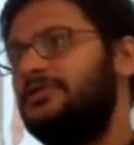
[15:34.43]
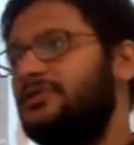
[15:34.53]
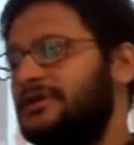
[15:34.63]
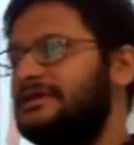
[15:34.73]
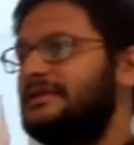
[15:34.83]

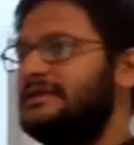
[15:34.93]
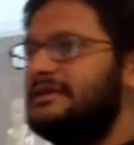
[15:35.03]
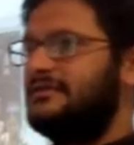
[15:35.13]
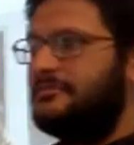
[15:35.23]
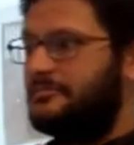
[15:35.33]
No,
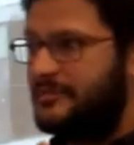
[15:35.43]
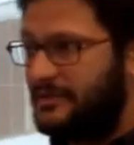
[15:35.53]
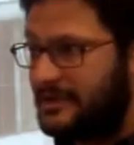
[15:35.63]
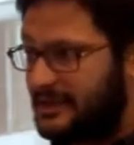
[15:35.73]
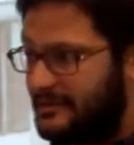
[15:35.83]

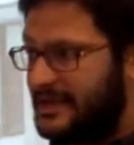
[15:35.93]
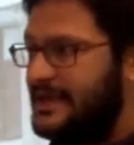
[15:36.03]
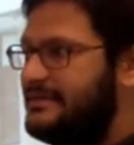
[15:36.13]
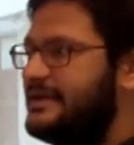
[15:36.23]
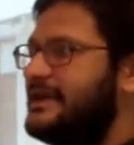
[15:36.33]
the
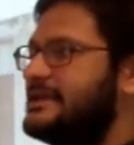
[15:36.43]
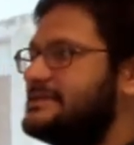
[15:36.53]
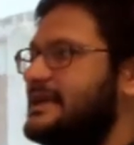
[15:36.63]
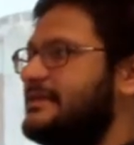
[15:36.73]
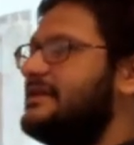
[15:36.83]
key thing
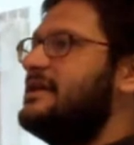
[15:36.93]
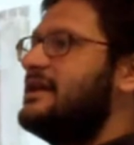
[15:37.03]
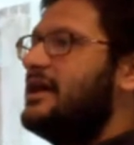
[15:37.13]
is that